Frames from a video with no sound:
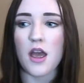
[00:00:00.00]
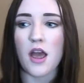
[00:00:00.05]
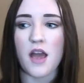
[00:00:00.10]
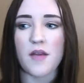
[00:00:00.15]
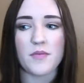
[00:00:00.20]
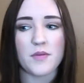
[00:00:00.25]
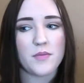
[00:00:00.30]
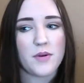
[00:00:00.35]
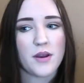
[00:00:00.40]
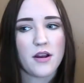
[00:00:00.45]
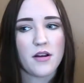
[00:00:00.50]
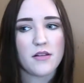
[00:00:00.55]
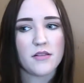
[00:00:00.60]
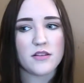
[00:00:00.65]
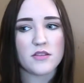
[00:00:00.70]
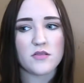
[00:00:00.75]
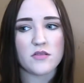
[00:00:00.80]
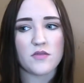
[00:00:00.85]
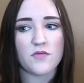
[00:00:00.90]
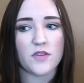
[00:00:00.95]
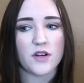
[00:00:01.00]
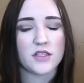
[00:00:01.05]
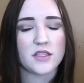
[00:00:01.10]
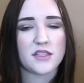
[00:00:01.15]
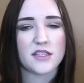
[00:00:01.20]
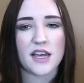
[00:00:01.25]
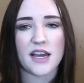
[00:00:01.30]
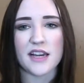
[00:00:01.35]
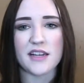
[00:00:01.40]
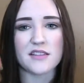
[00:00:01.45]
I've been pairing this with Fun
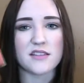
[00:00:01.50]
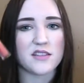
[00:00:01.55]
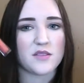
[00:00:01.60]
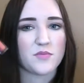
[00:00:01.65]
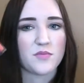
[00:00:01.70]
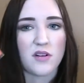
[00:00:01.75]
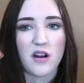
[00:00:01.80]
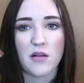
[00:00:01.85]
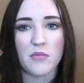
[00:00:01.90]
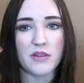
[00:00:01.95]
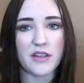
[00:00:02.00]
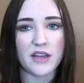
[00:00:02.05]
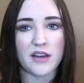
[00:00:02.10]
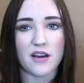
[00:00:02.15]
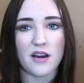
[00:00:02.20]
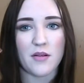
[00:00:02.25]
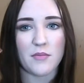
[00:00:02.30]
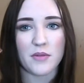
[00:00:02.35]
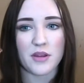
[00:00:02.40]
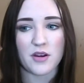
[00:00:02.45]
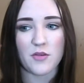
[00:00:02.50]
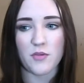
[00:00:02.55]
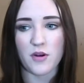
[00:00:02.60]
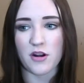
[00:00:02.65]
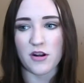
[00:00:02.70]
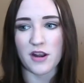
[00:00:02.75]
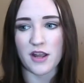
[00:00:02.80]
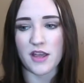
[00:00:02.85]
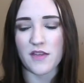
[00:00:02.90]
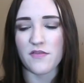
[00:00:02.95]
Size. It's probably how I'm going to wear
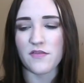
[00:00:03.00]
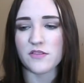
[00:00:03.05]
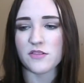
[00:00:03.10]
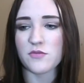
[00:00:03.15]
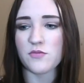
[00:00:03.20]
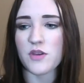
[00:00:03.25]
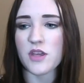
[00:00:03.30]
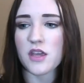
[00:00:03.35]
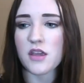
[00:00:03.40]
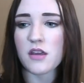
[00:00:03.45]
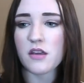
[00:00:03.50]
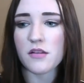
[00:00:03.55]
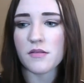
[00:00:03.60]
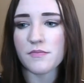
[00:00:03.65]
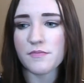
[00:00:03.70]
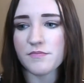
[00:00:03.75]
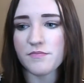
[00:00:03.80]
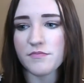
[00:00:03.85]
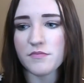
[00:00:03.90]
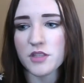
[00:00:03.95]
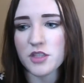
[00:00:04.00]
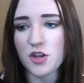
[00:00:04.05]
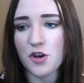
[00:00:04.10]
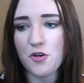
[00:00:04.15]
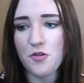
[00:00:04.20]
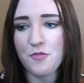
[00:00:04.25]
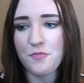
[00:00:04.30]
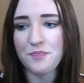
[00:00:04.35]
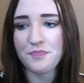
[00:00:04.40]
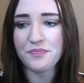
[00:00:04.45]
it again this week.
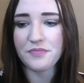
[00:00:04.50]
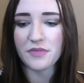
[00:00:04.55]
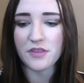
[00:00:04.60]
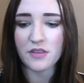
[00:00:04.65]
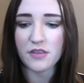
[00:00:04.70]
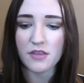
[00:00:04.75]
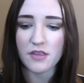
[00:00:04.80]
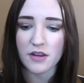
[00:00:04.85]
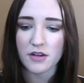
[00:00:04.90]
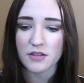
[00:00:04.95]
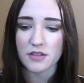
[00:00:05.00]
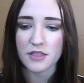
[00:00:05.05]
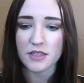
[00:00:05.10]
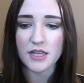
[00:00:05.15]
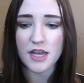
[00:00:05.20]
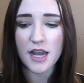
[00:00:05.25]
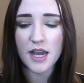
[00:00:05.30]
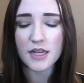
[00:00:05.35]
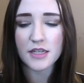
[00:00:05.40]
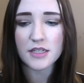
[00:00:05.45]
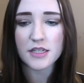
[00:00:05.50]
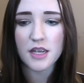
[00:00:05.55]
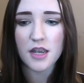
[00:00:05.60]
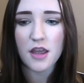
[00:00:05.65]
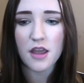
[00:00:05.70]
So there's that.